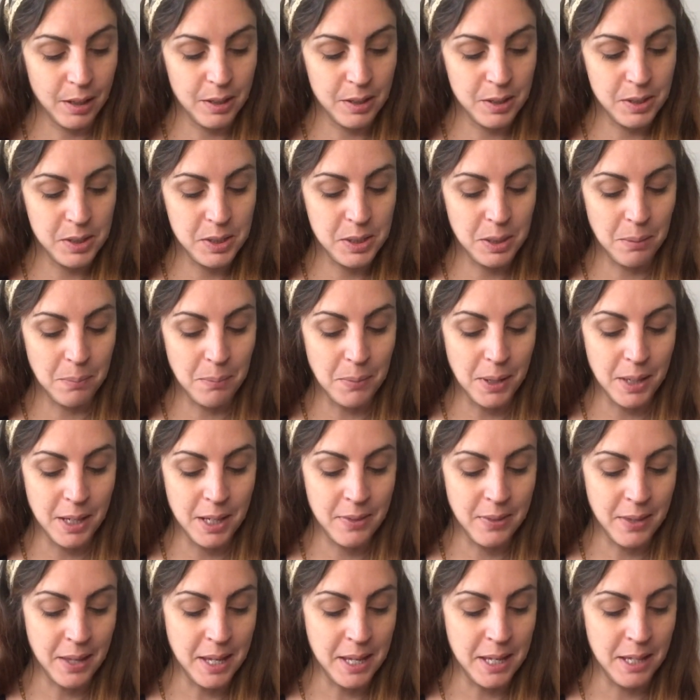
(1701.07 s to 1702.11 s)
To me,
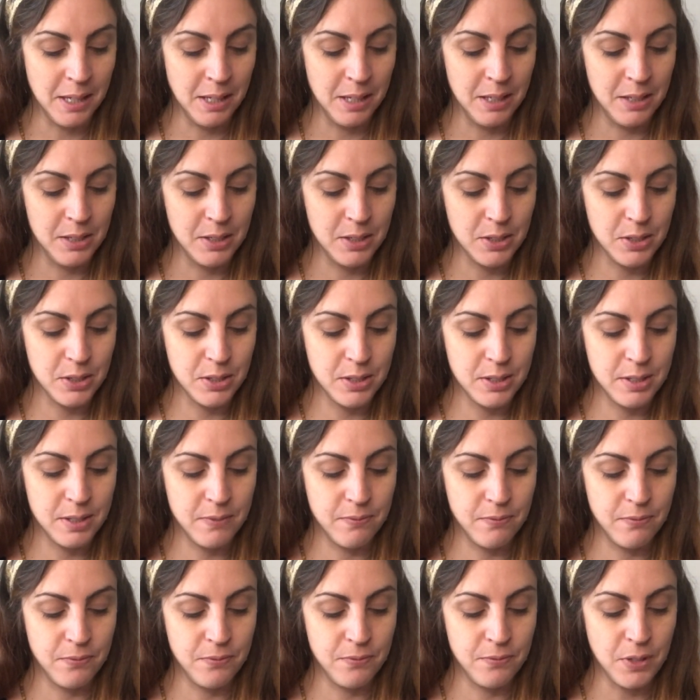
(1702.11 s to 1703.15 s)
the end
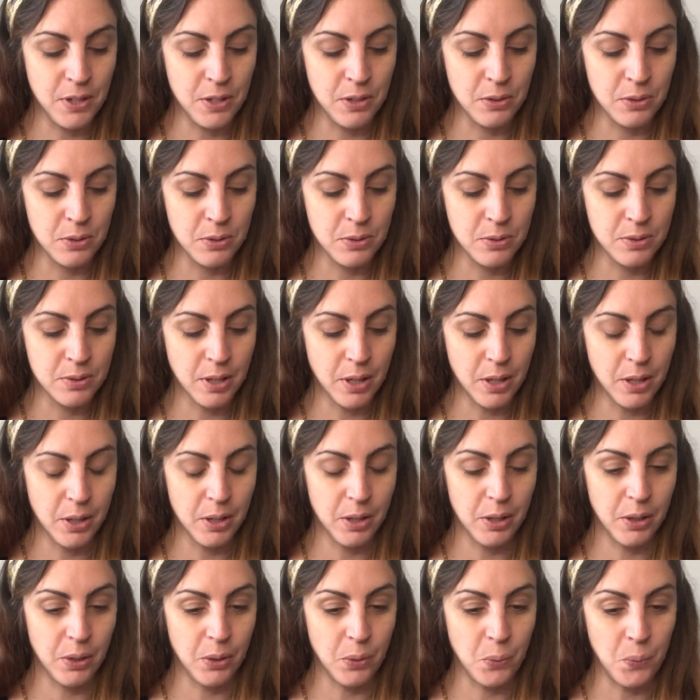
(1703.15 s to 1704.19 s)
feels
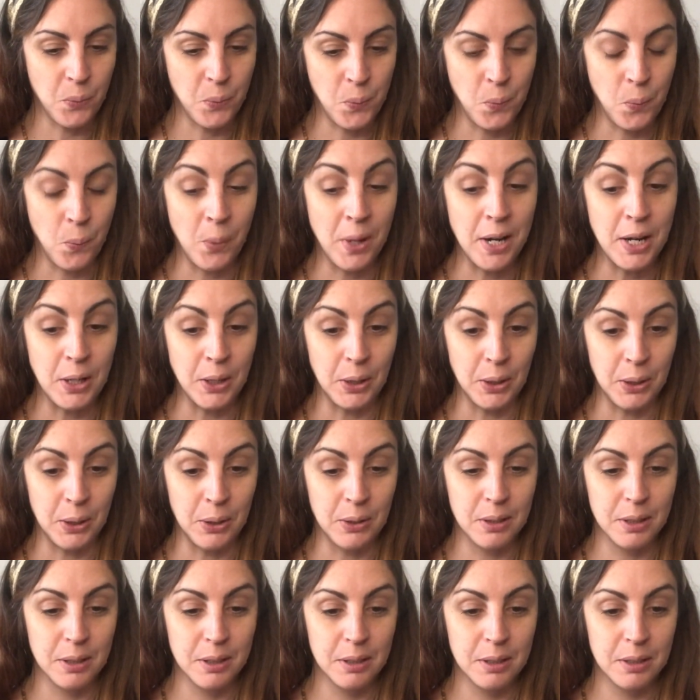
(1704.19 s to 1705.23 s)

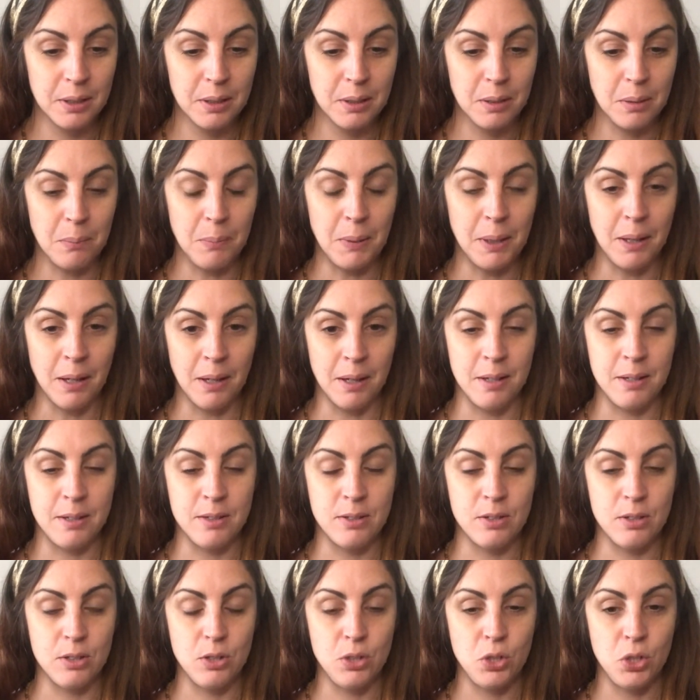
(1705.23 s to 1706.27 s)
weird
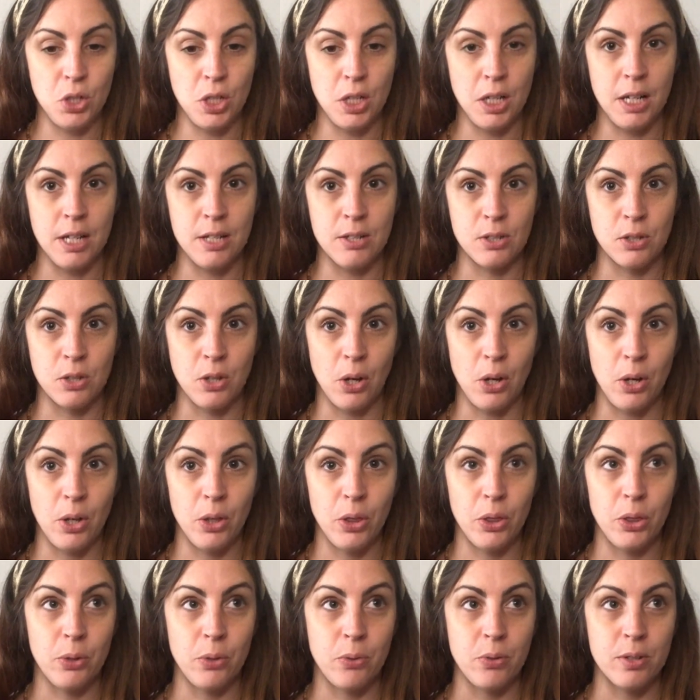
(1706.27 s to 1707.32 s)
because she has
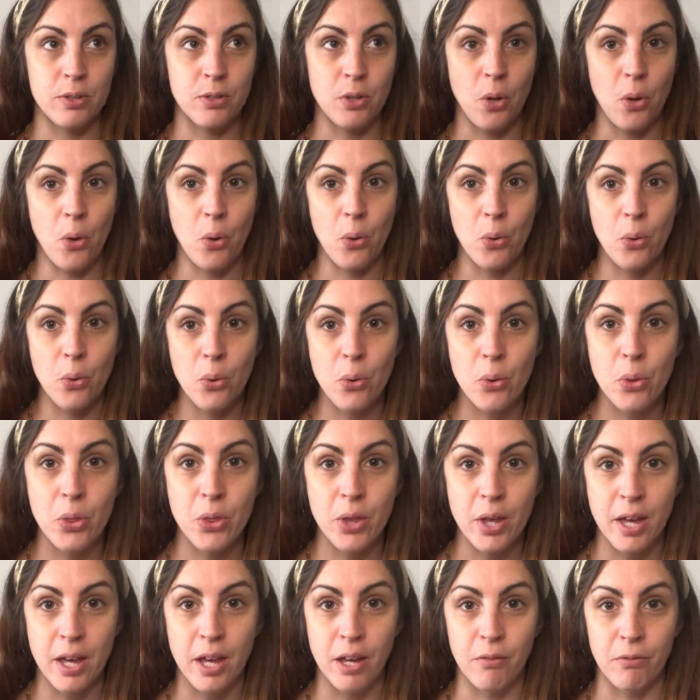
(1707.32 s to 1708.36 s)
gone through this whole
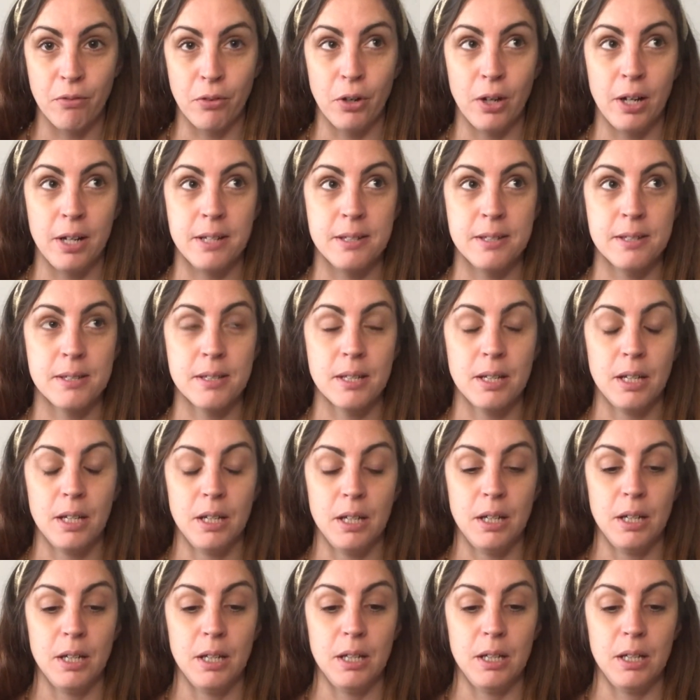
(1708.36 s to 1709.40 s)
thing for us,
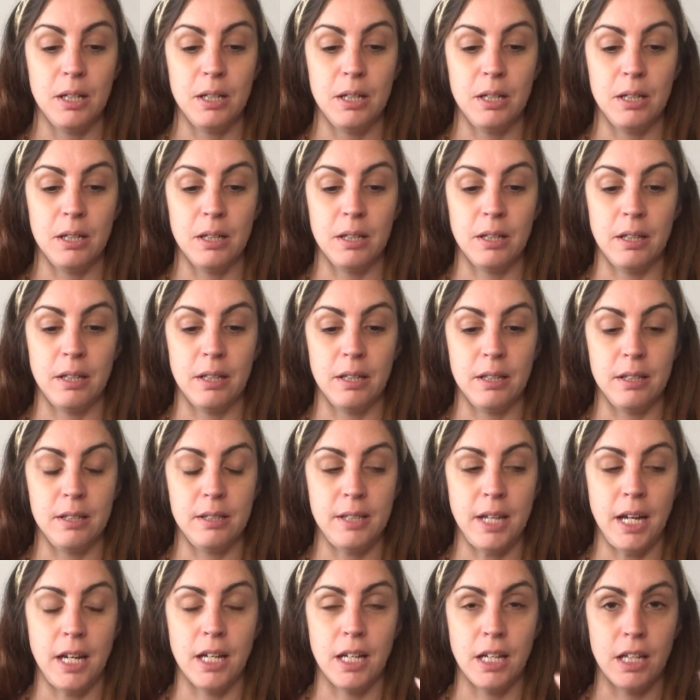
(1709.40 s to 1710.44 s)

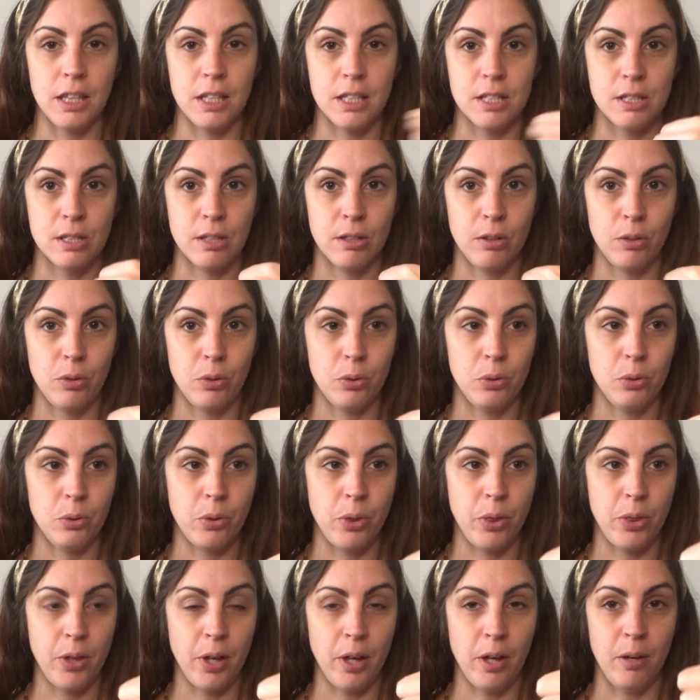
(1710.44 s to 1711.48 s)
taking this little
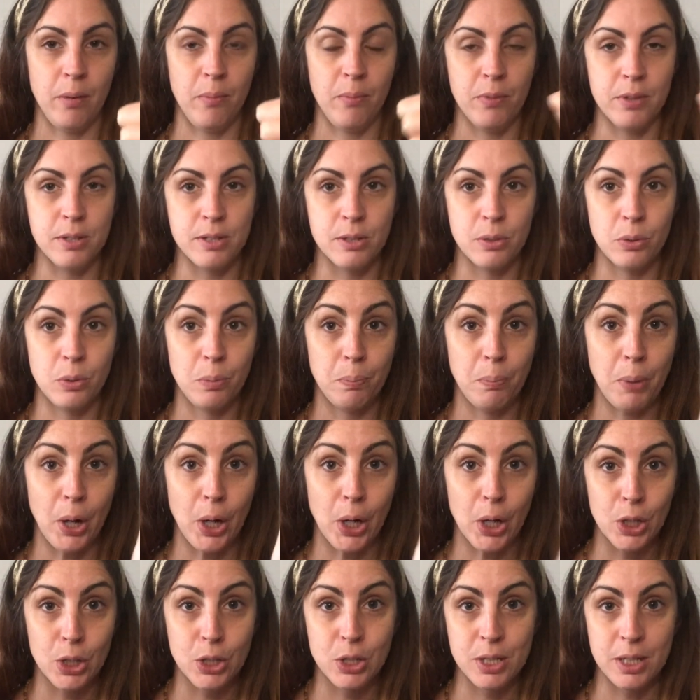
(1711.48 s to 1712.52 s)
thumb, this little
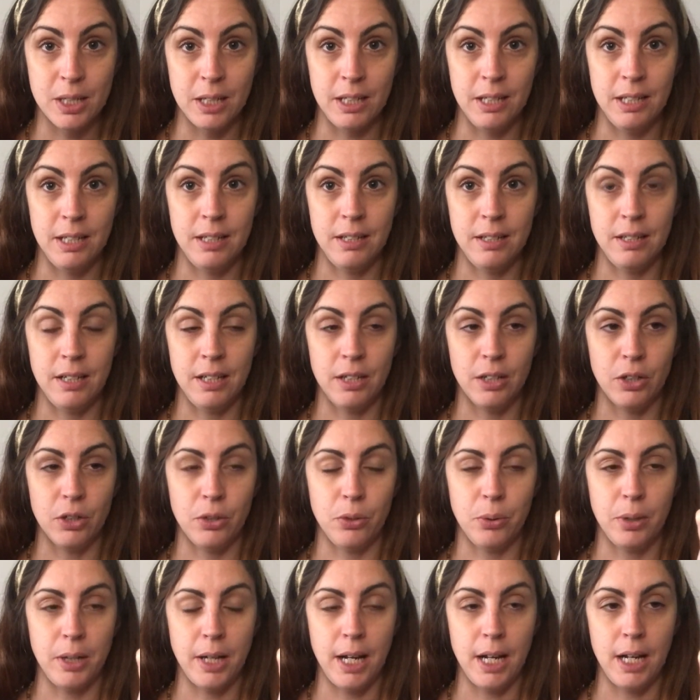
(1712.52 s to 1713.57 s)
person, and
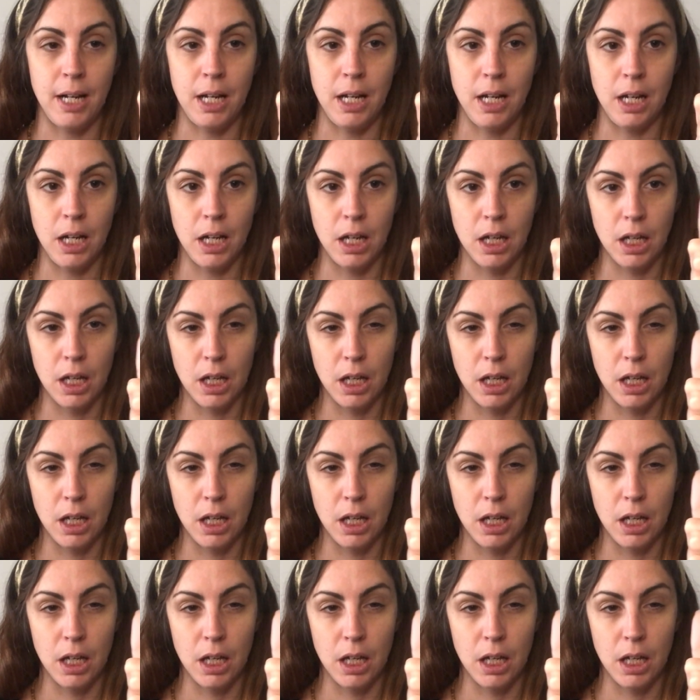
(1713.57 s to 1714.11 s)
creating